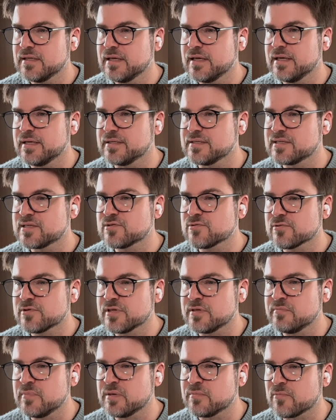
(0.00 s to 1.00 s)
It's stored
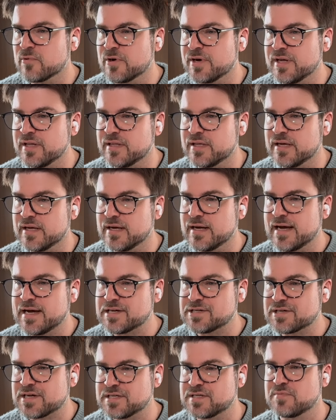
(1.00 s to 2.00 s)
in memory that
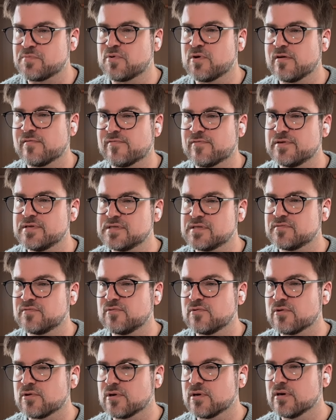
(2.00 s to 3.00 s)
Ash has a preference
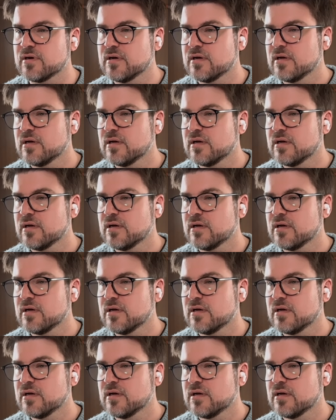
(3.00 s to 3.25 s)
for